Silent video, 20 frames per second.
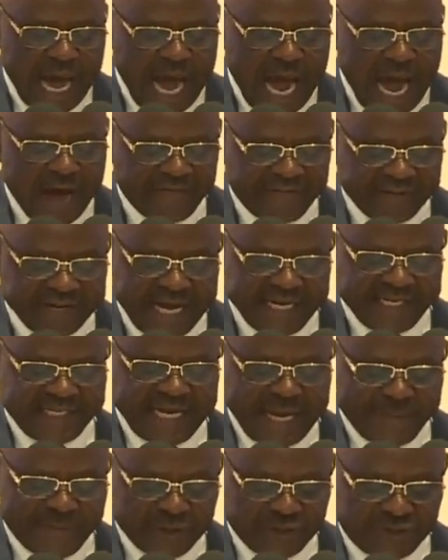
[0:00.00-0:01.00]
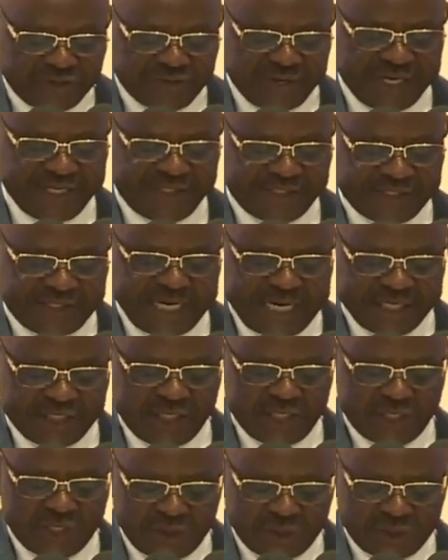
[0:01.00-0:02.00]
Africa demonstrates
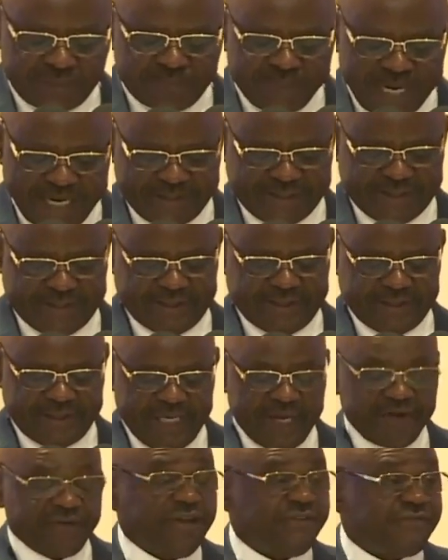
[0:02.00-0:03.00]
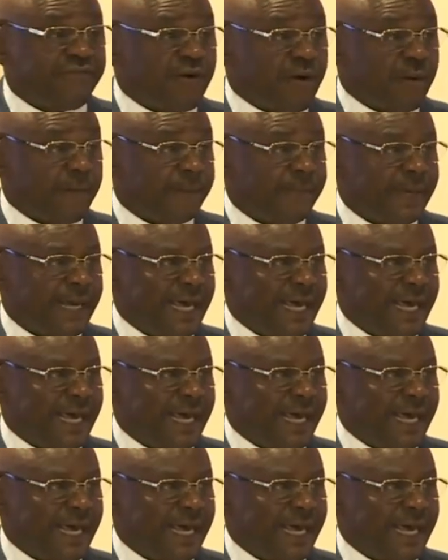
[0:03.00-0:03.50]
that good practice in reform